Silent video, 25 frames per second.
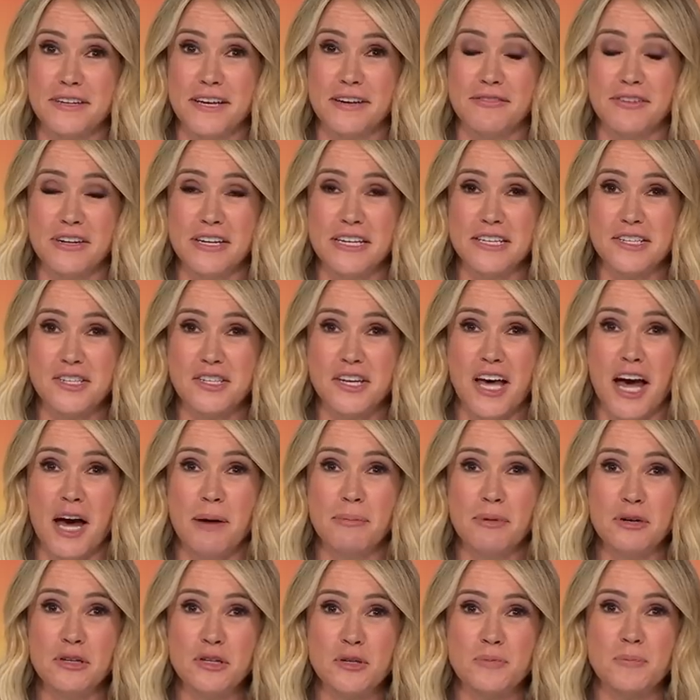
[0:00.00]
given its
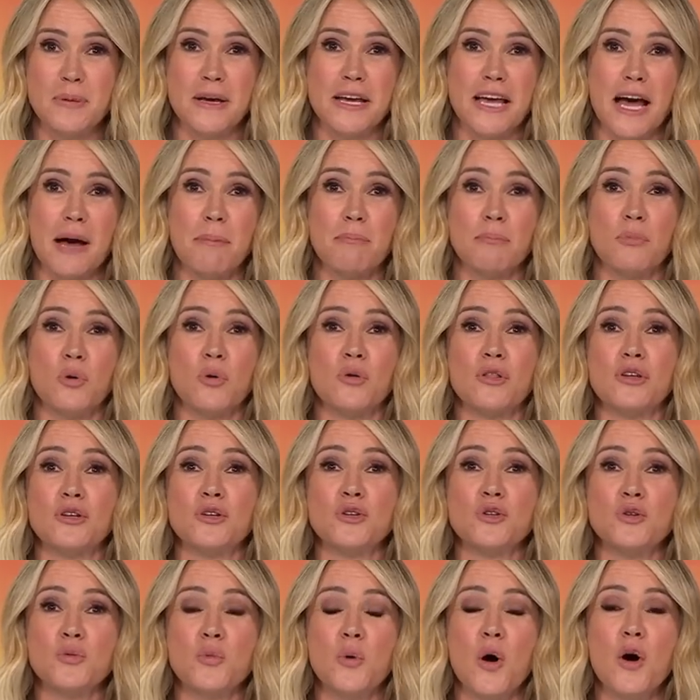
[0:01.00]
garbos pick up more than
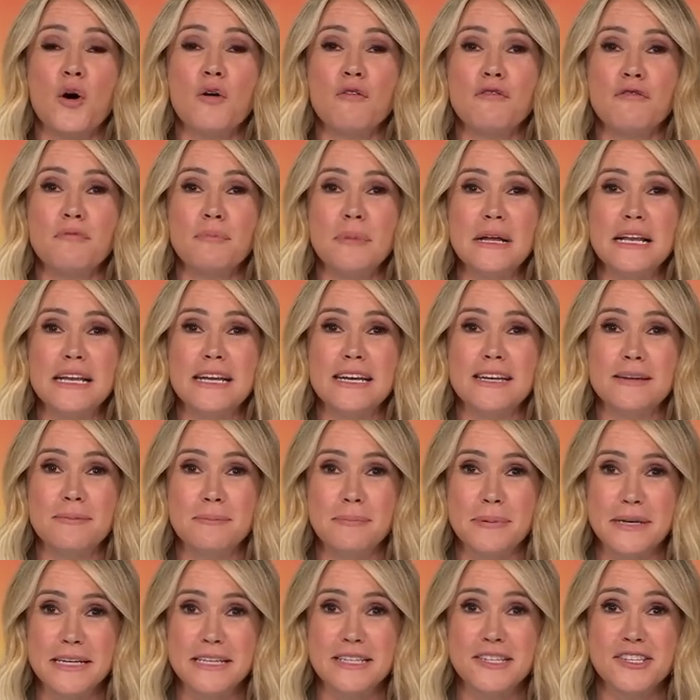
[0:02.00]
12 million
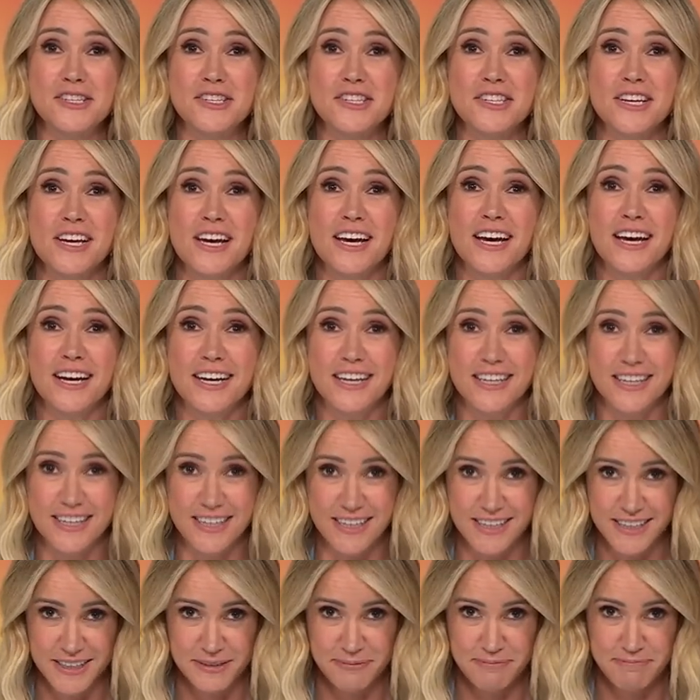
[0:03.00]
bins a
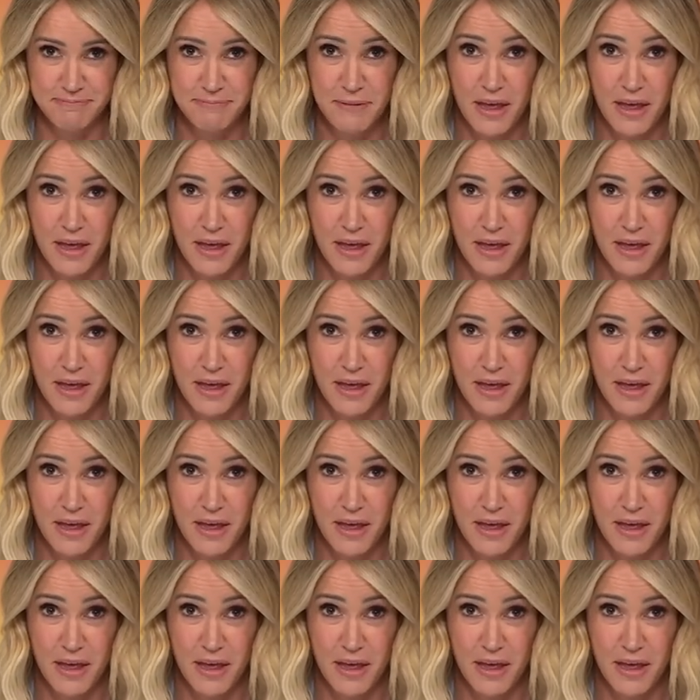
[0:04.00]
year.